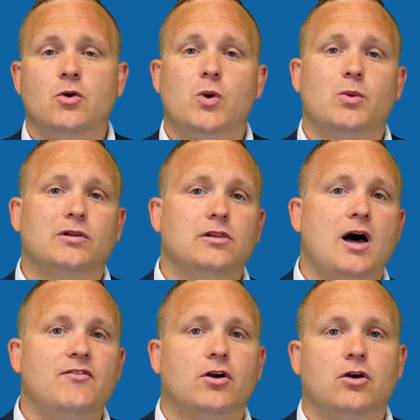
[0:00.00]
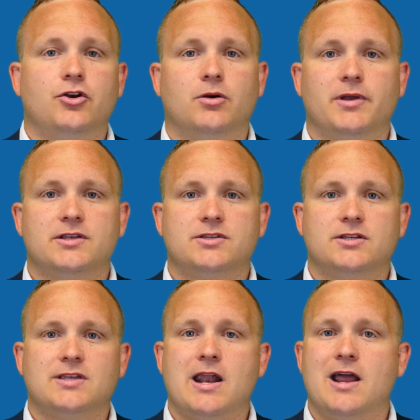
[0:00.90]
We would love to earn your
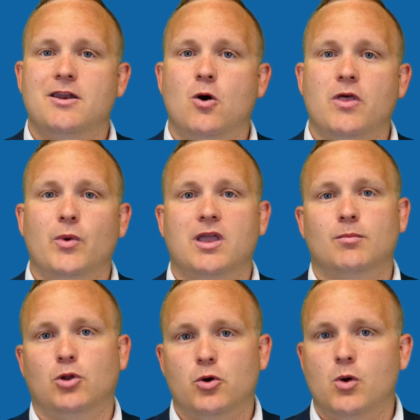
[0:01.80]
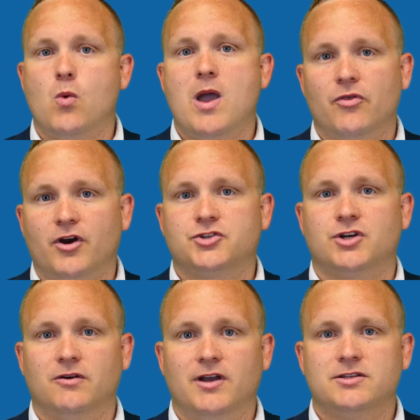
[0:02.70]
business, and I know that we can blow you away with our
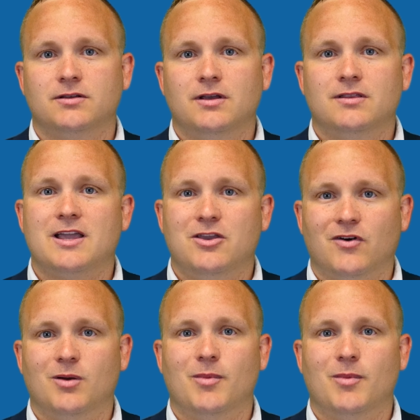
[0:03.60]
service. Thank you very